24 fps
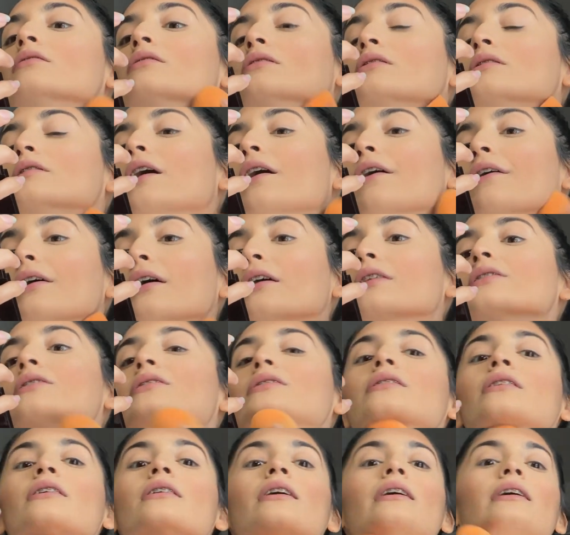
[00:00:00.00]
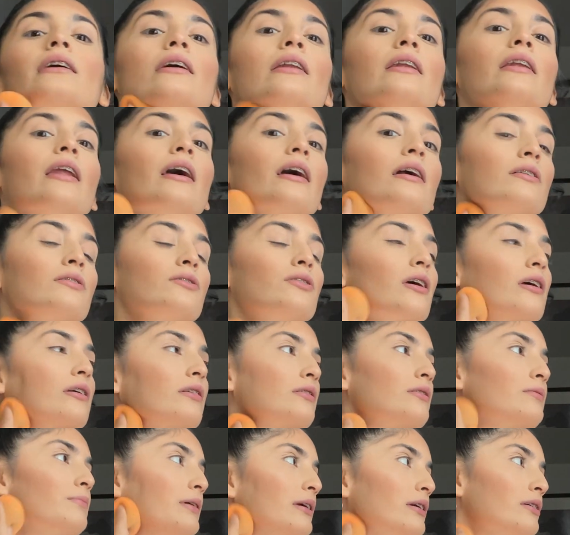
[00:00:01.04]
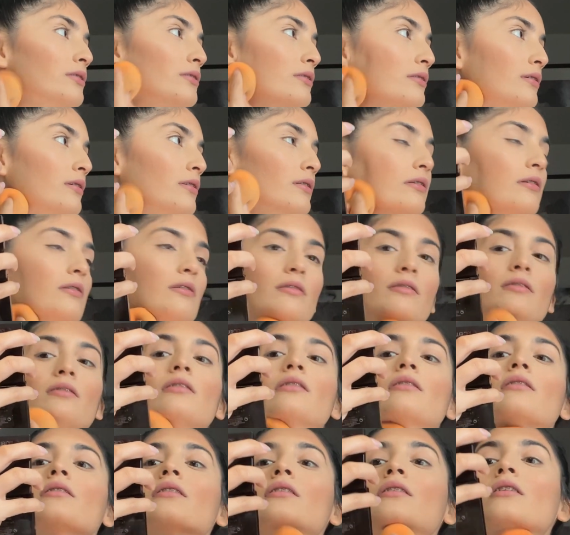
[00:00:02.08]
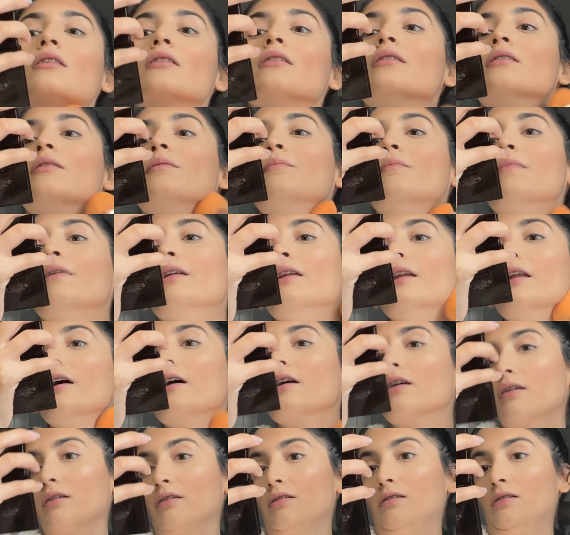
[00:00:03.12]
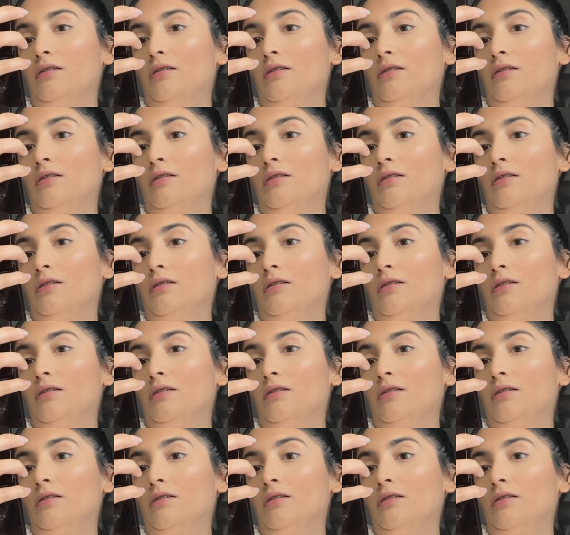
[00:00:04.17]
Sorry, I just did like a neck check to make sure like my neck